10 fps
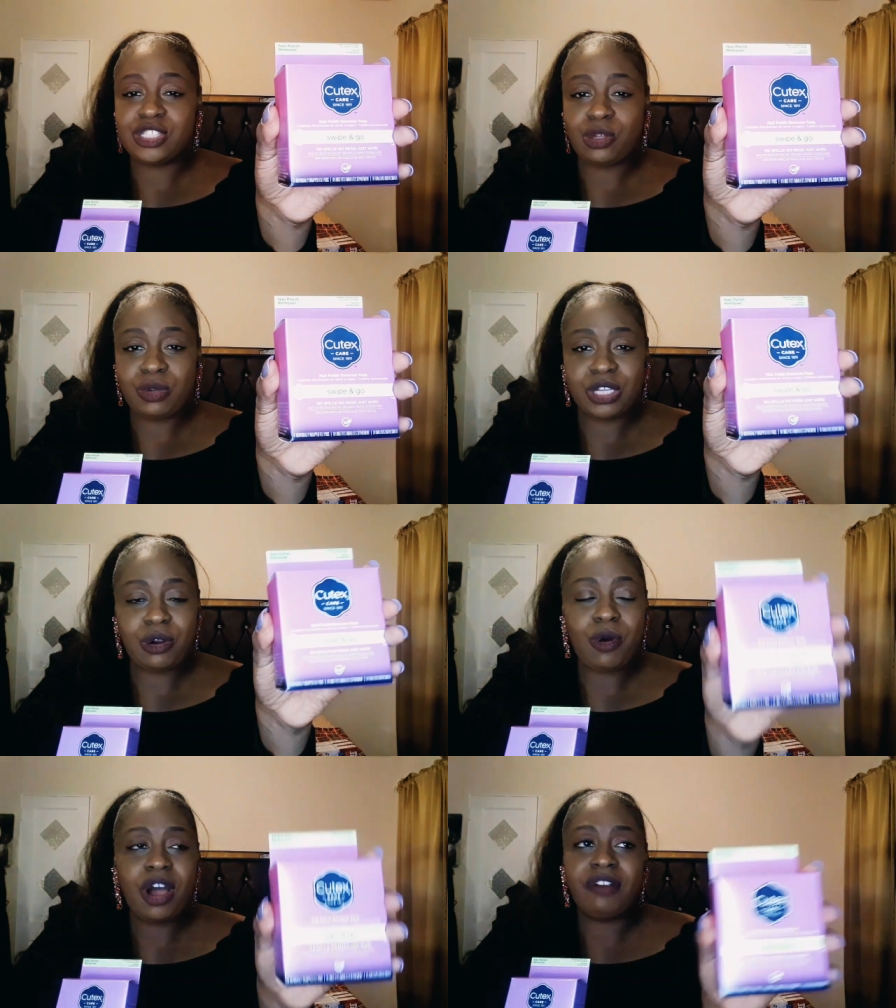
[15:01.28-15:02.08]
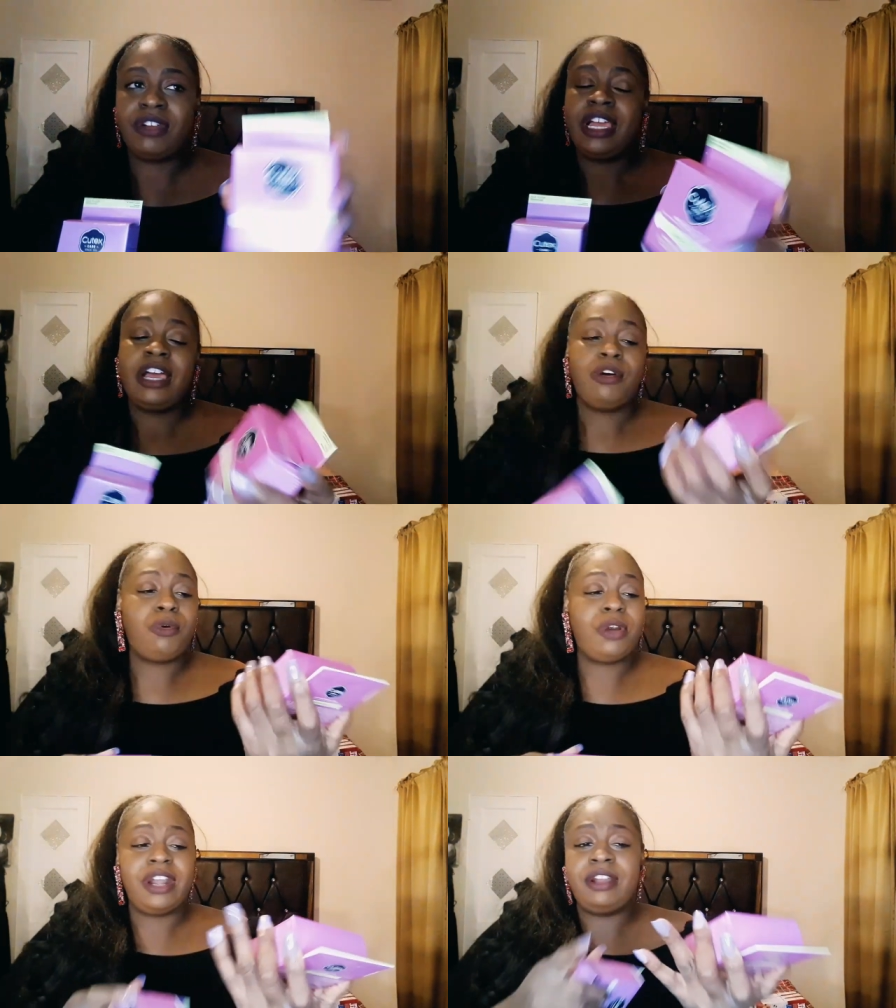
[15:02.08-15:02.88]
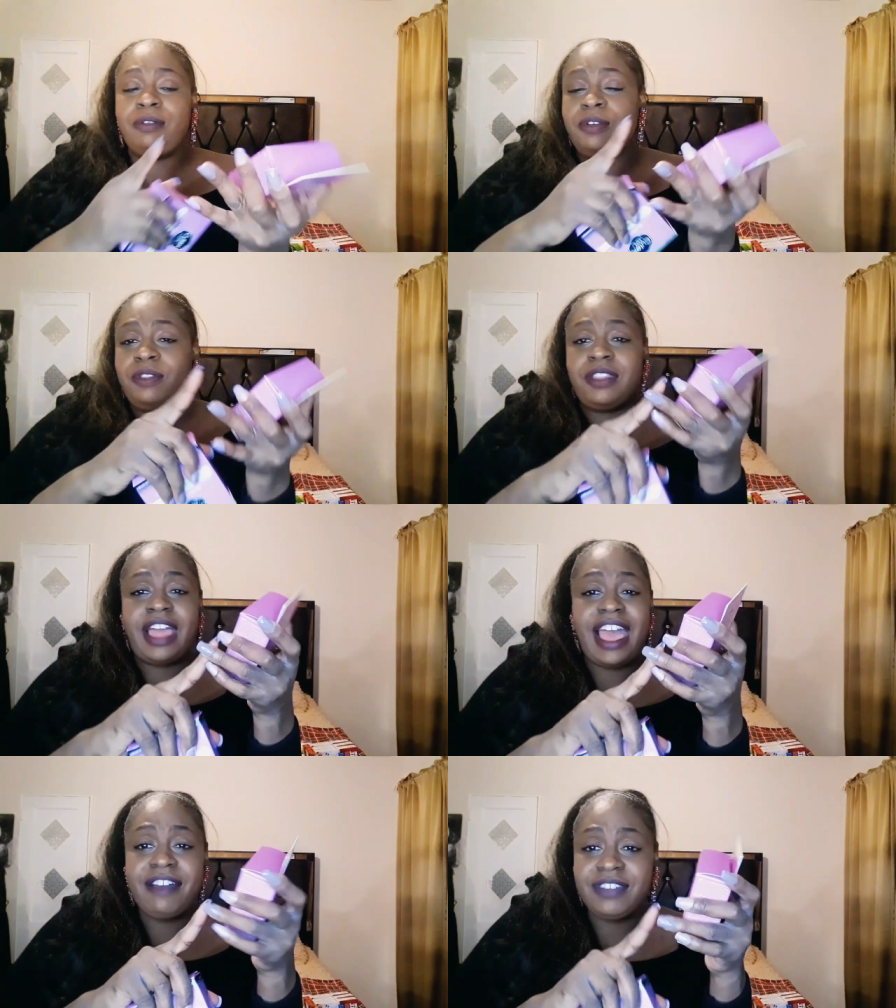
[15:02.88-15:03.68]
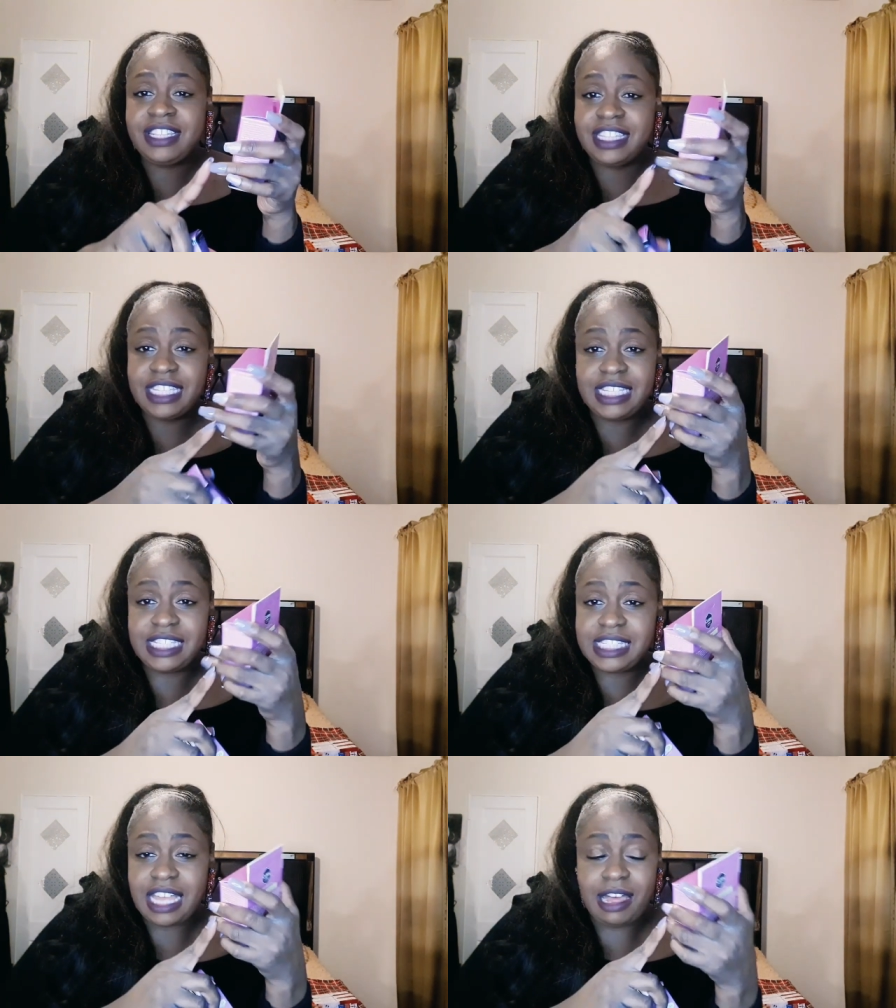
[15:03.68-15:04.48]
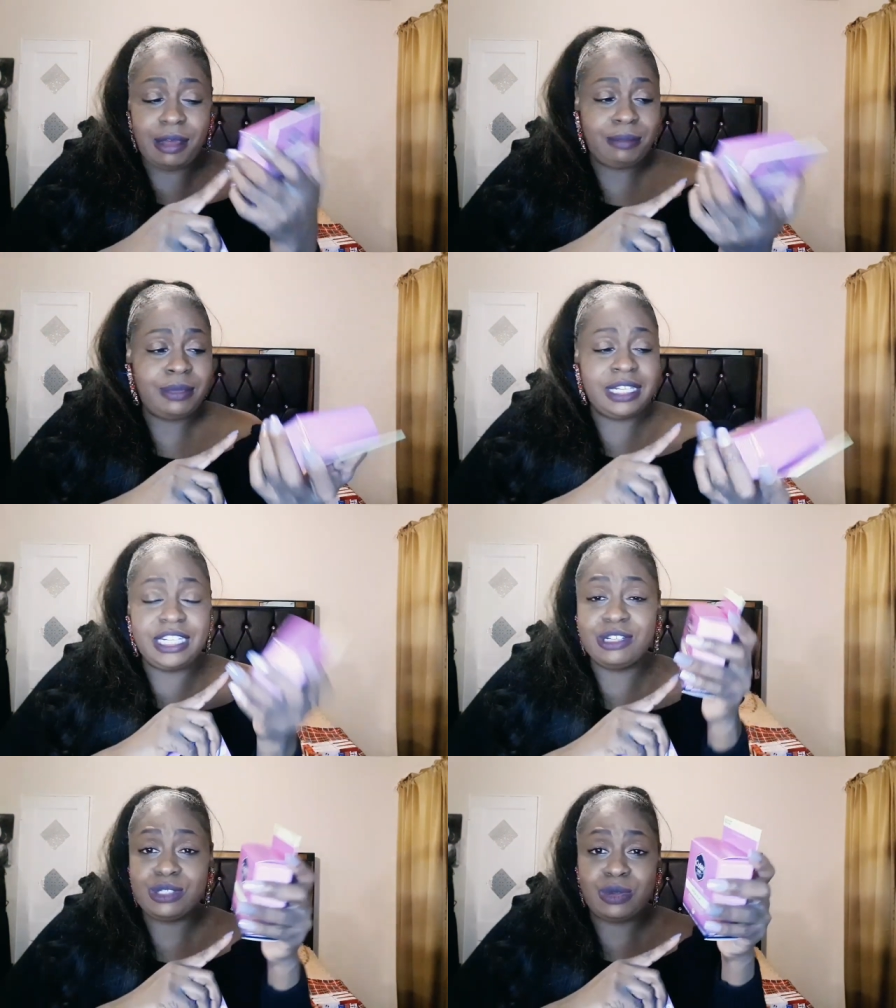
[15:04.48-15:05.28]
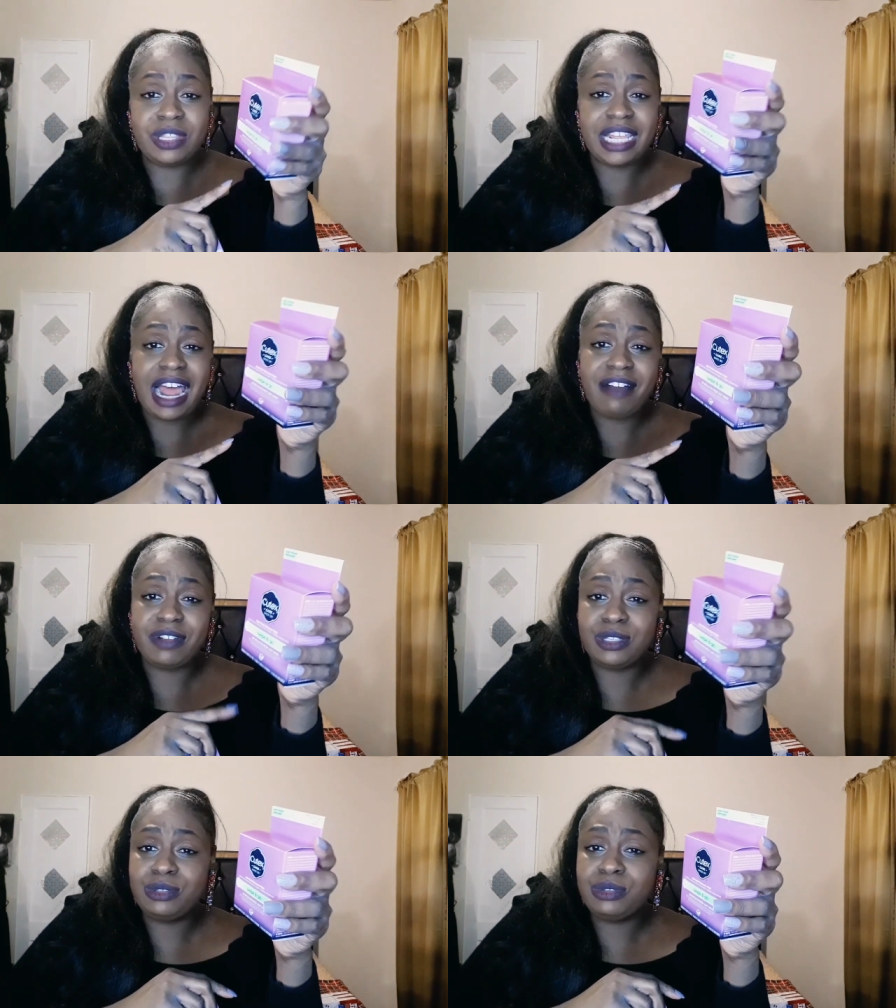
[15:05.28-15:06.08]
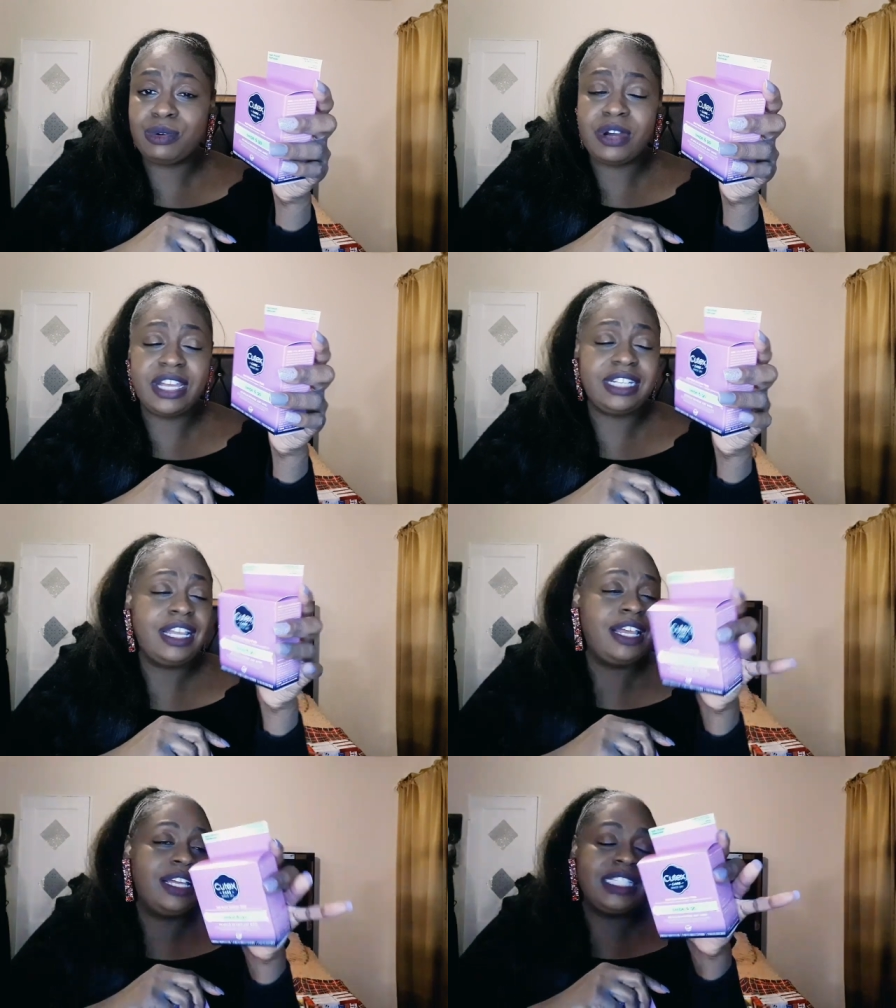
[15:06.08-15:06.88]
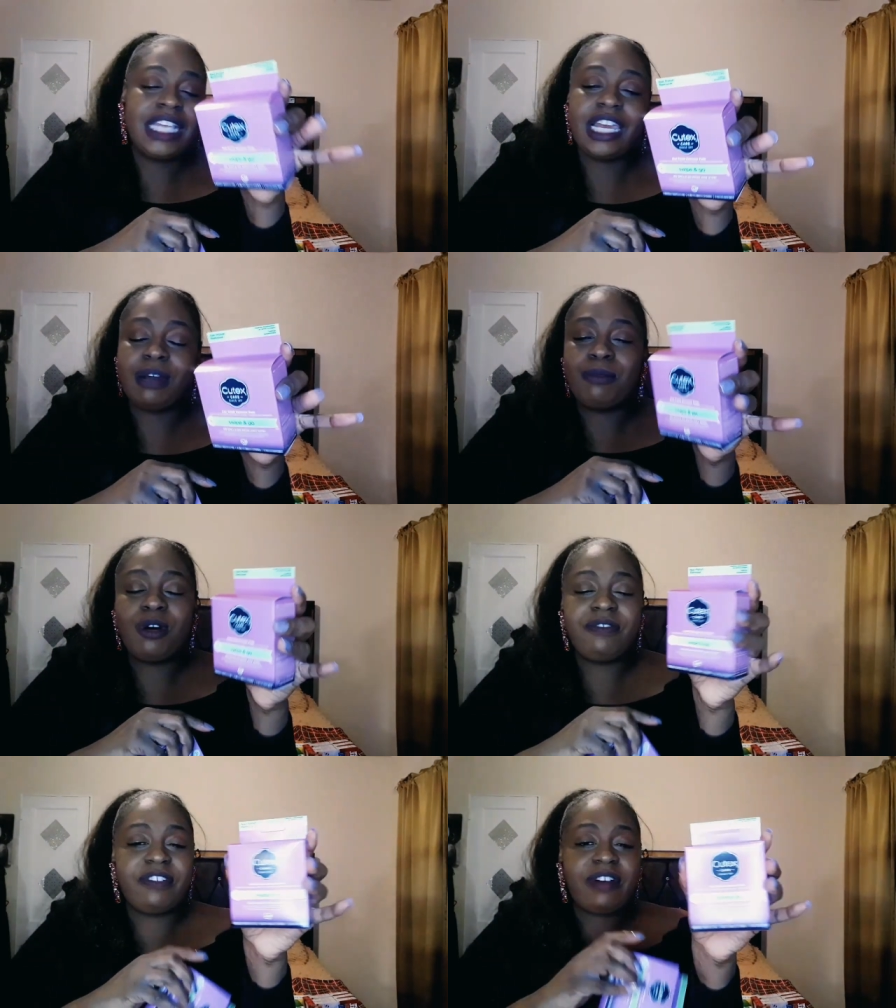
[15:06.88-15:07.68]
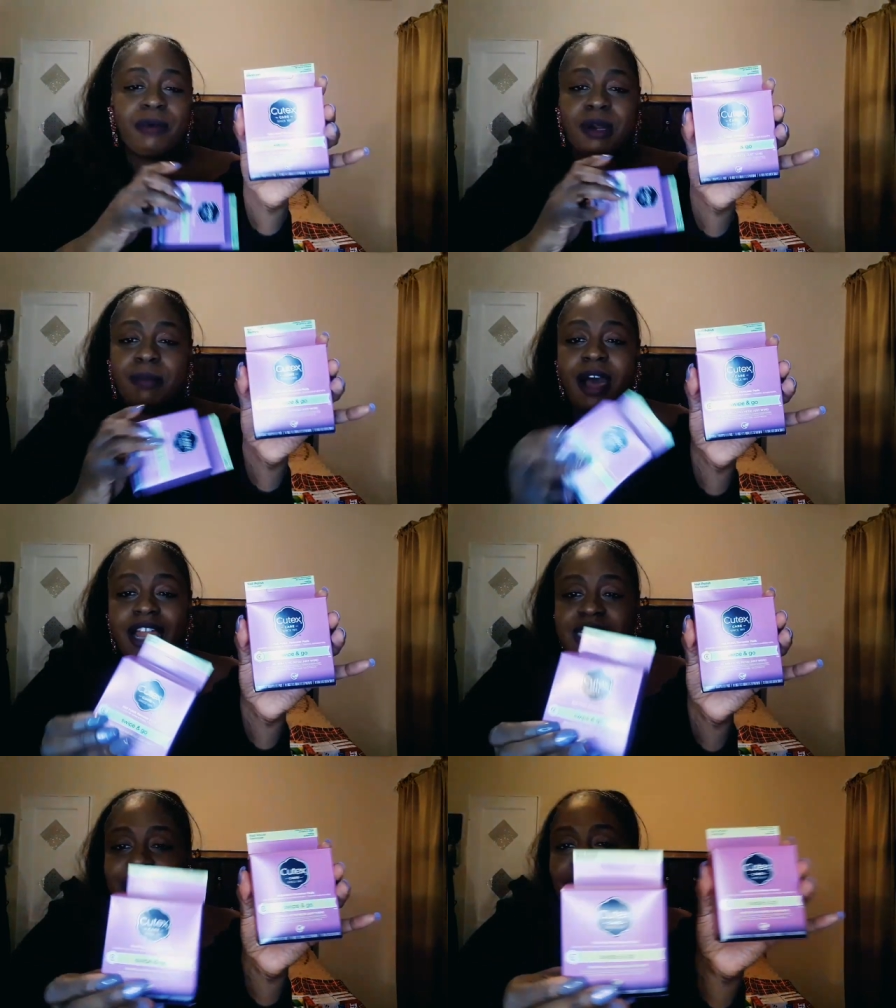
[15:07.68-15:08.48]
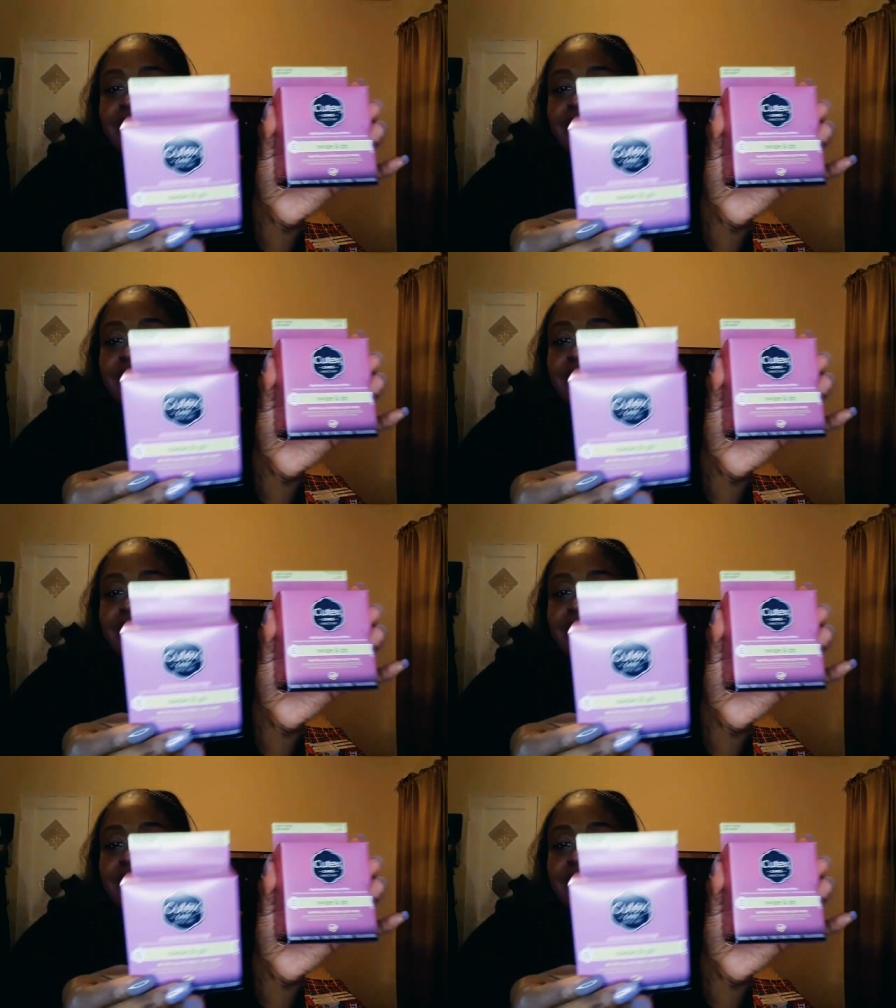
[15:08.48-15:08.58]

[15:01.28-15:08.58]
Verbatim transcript: soak it off, or having these um, nails on that I've glued on, take them off if I want to polish my